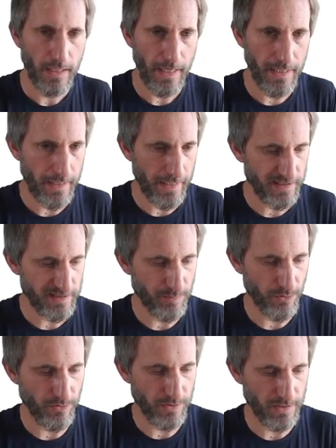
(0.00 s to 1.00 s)
and
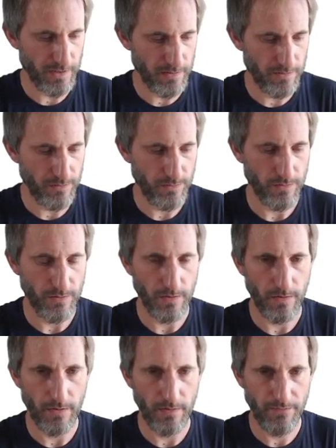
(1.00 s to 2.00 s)
export it to the
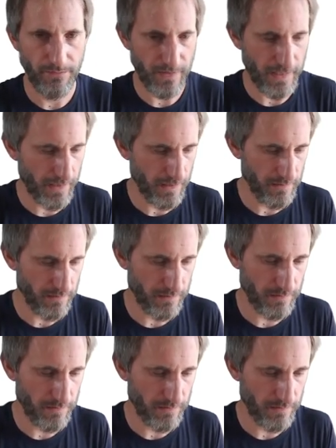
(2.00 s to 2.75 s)
file.